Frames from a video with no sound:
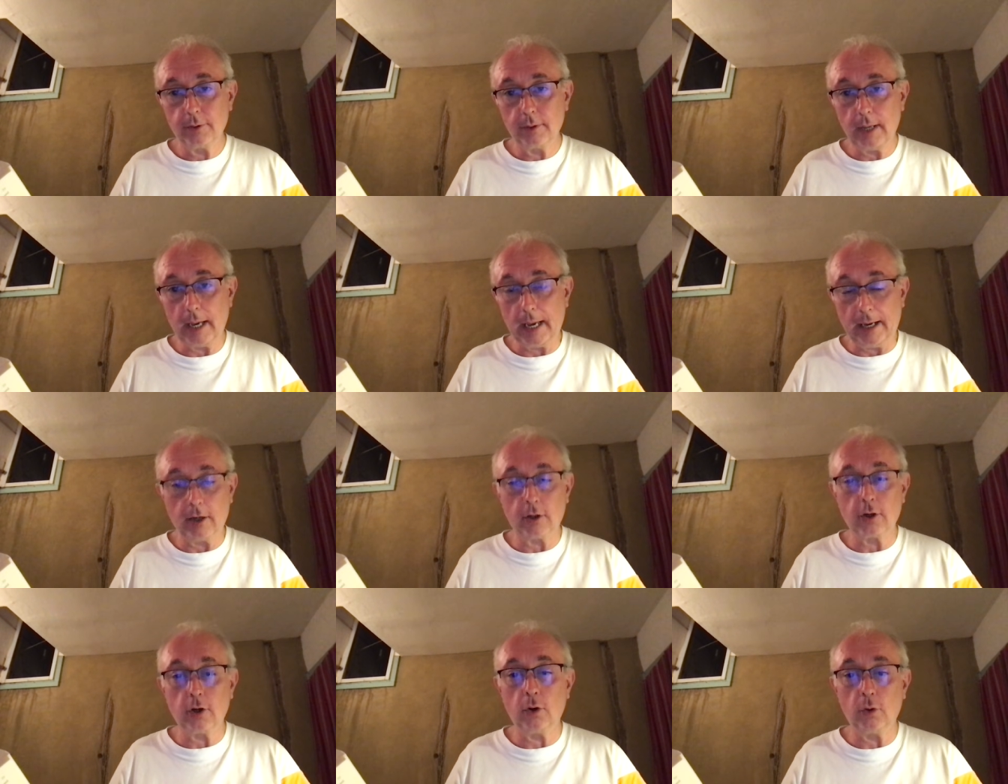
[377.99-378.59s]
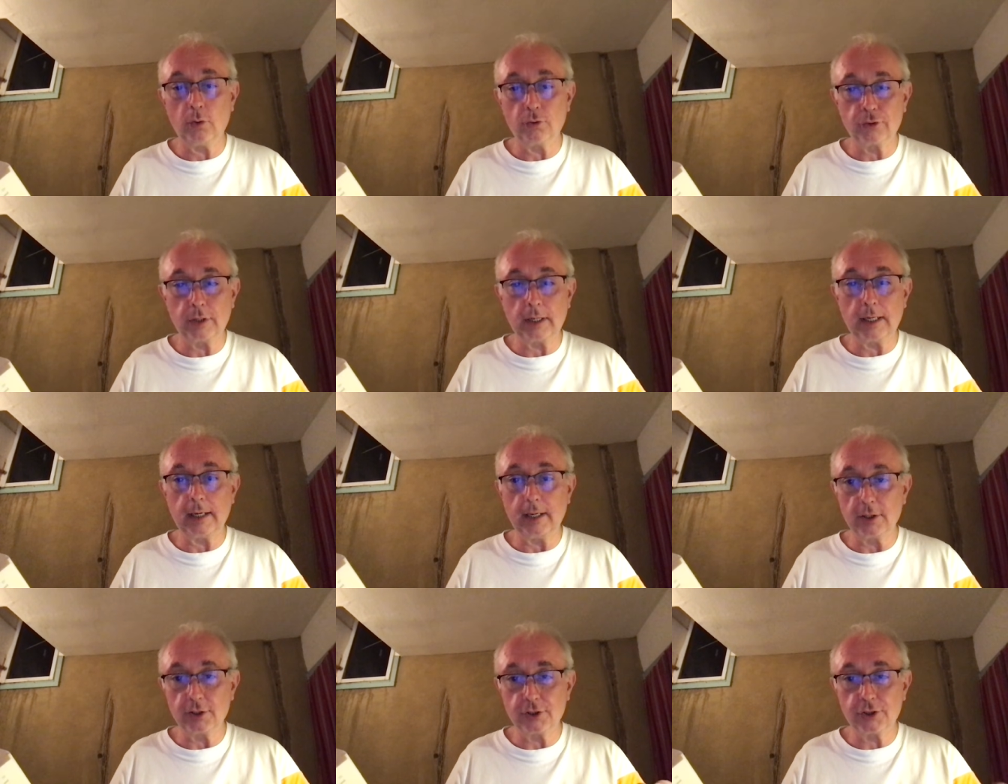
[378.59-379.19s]
alcohol
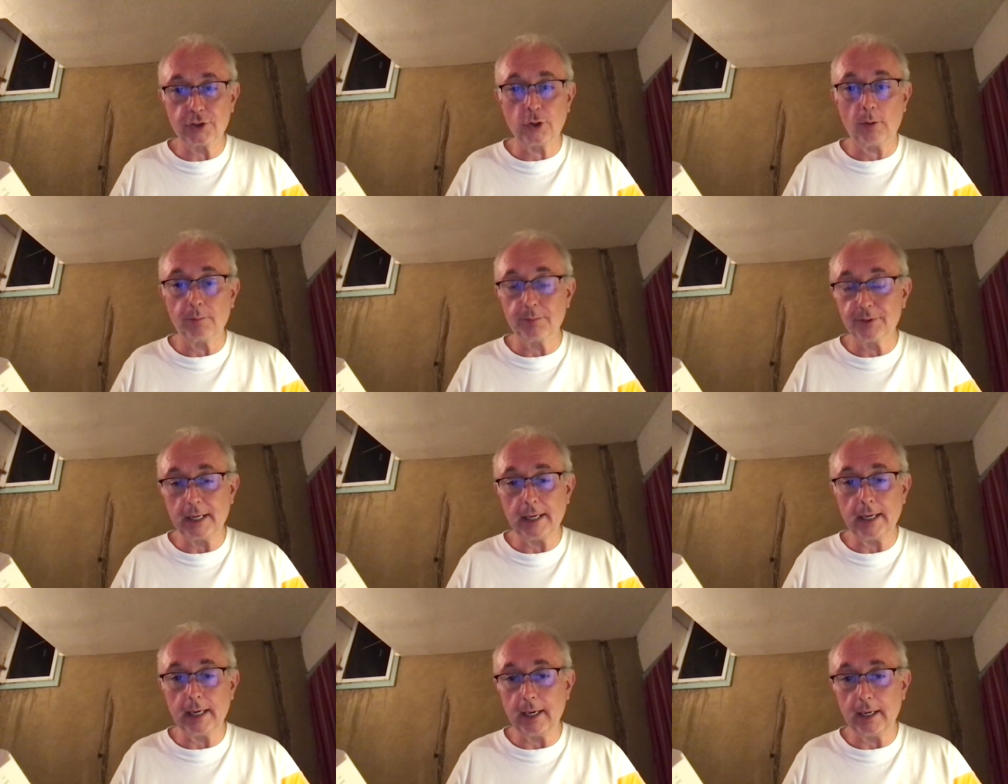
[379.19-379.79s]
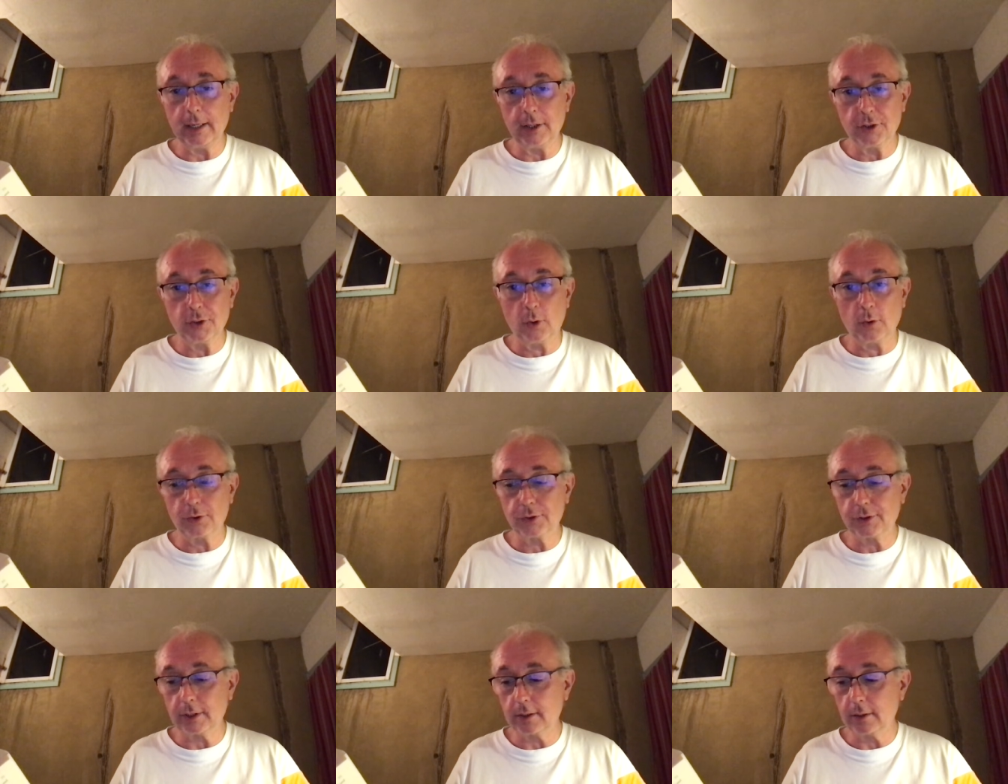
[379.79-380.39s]
drinking, stop taking
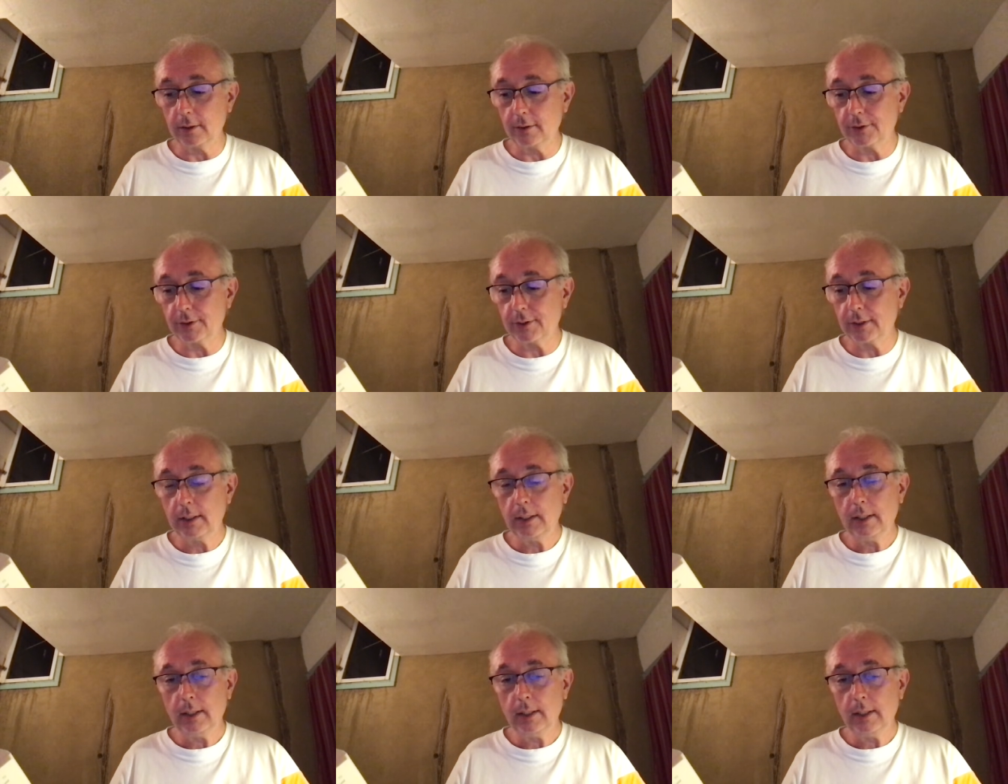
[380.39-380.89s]
intoxicants,